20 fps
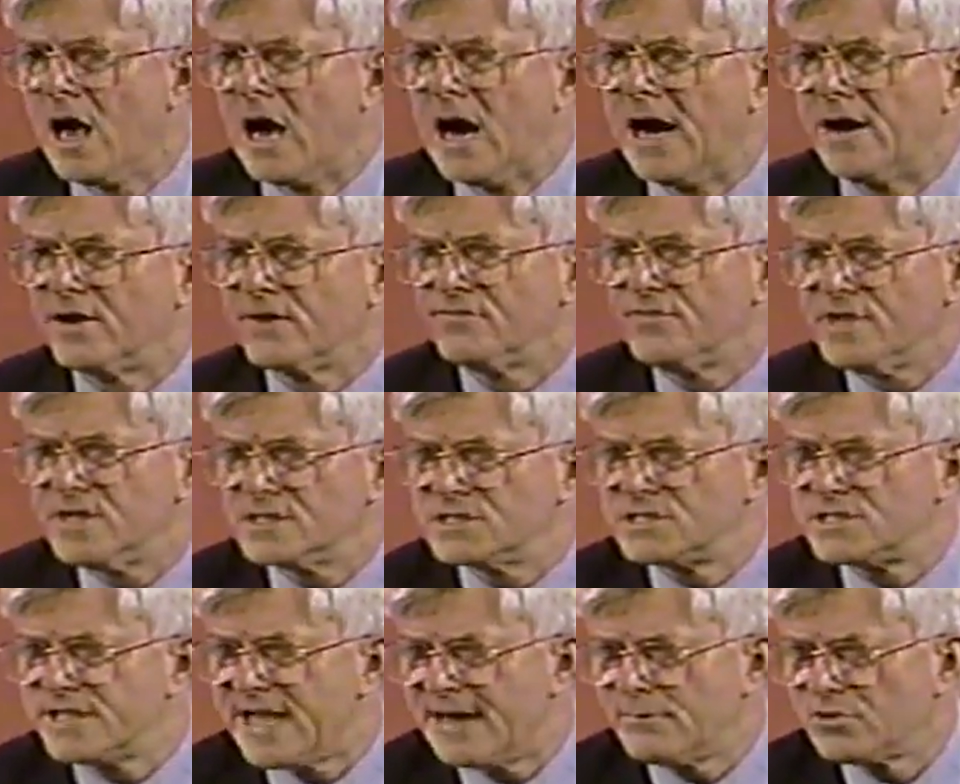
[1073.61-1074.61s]
out of the
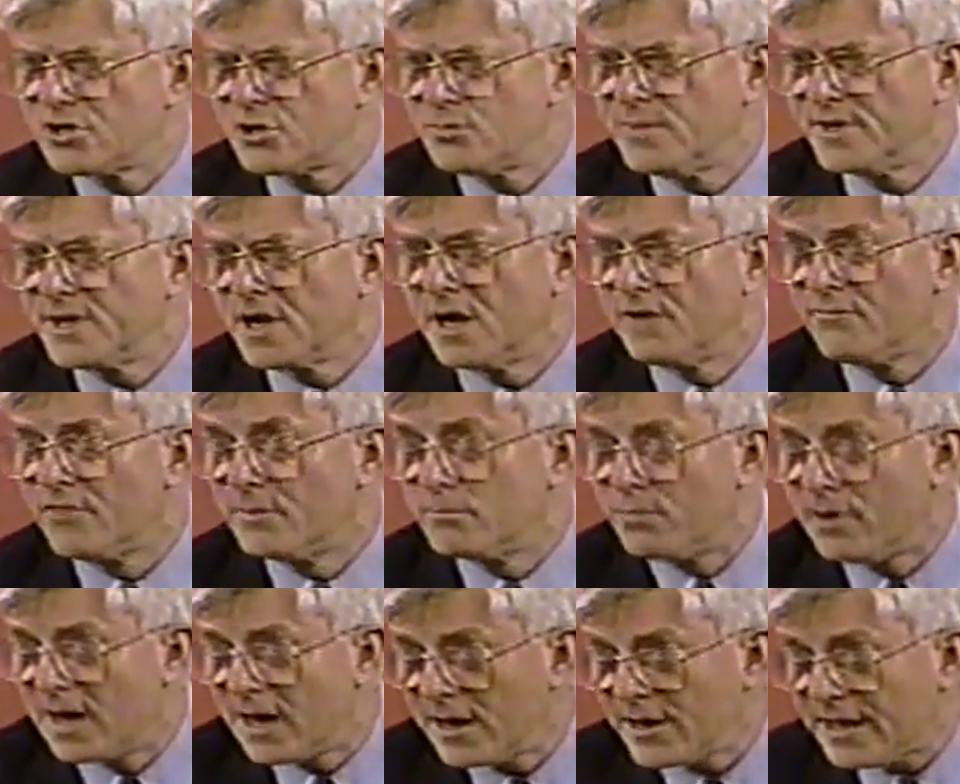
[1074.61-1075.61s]
establishment of the
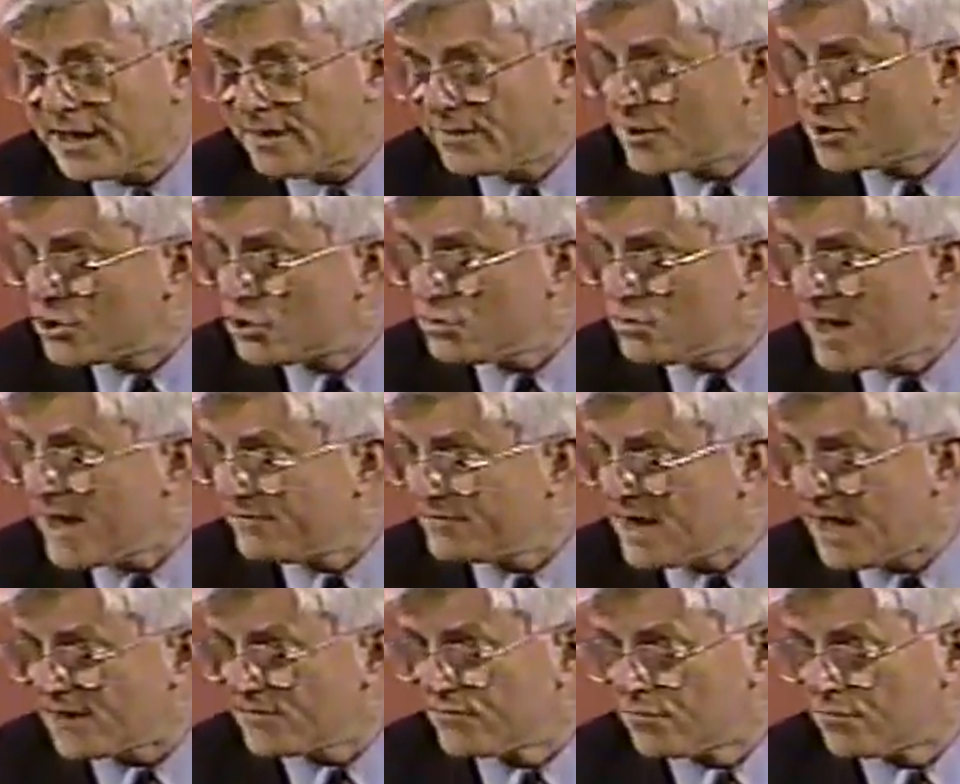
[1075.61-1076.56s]
party that you have not